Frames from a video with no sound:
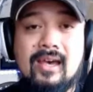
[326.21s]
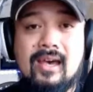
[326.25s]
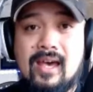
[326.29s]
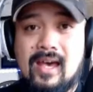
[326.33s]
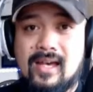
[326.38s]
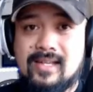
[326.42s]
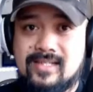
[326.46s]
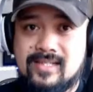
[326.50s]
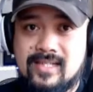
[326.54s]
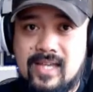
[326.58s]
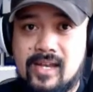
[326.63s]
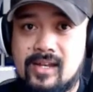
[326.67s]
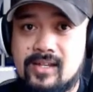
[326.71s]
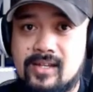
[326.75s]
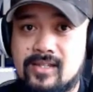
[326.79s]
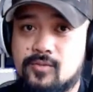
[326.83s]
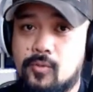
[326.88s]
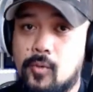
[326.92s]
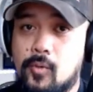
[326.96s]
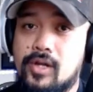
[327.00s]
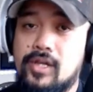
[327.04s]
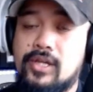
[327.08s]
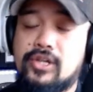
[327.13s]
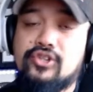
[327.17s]
Asenas,
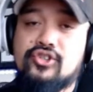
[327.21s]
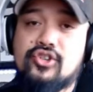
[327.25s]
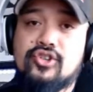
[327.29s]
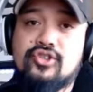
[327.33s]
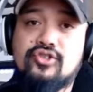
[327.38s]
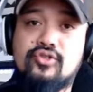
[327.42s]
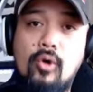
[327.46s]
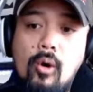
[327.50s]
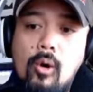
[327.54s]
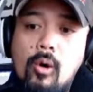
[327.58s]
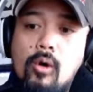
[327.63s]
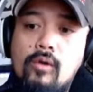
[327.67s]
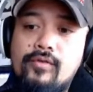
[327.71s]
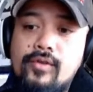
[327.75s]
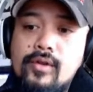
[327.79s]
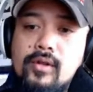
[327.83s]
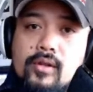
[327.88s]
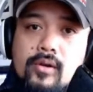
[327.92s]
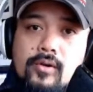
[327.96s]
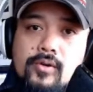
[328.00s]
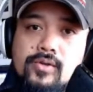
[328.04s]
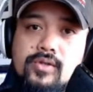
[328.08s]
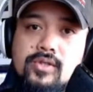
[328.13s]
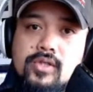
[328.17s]
where he just
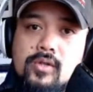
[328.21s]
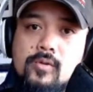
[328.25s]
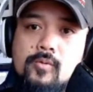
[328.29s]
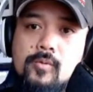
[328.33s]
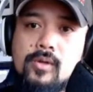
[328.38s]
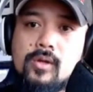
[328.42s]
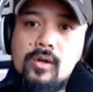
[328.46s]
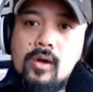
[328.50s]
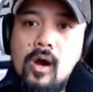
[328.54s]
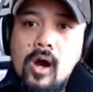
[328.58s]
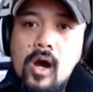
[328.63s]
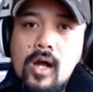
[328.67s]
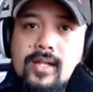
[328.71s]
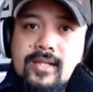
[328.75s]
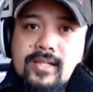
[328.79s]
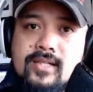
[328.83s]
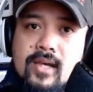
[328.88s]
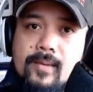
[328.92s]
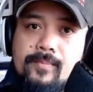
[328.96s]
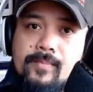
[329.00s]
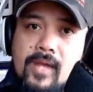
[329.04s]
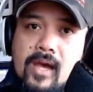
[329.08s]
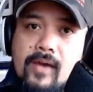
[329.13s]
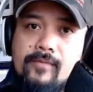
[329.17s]
overloads you with
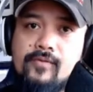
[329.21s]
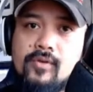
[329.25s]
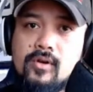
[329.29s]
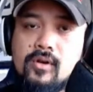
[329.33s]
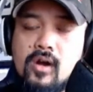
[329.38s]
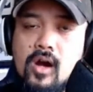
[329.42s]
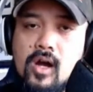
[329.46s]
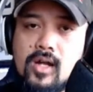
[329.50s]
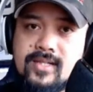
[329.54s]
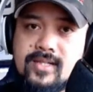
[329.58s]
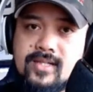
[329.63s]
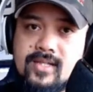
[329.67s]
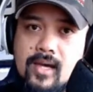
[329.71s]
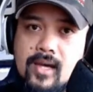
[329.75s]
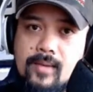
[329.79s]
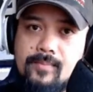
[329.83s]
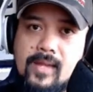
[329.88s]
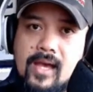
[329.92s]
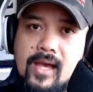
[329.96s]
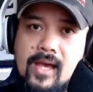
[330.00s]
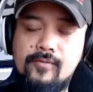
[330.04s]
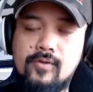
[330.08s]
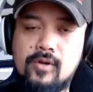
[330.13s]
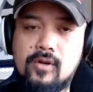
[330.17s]
concept after concept
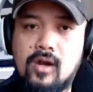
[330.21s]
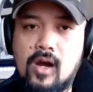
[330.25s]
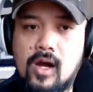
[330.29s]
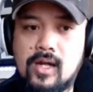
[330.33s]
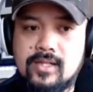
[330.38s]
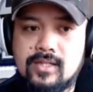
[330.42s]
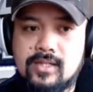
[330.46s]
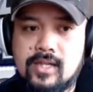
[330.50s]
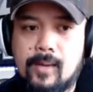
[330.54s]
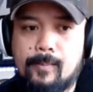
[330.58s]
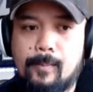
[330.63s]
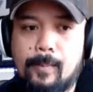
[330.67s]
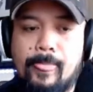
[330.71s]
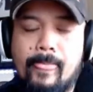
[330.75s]
after concept.